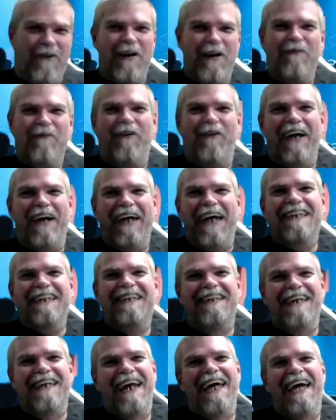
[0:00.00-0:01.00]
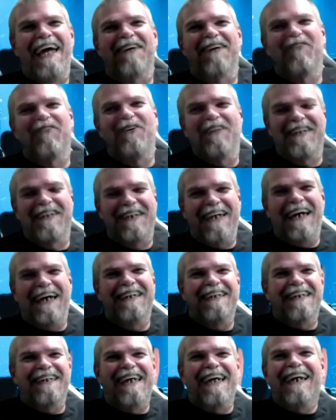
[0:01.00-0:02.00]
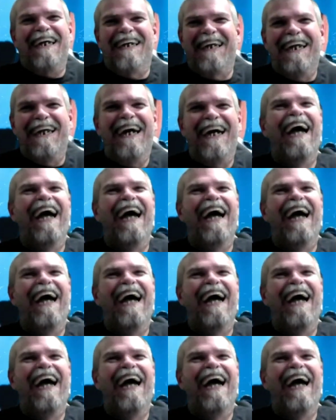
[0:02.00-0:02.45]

good if I guessed that out of all the towns in England.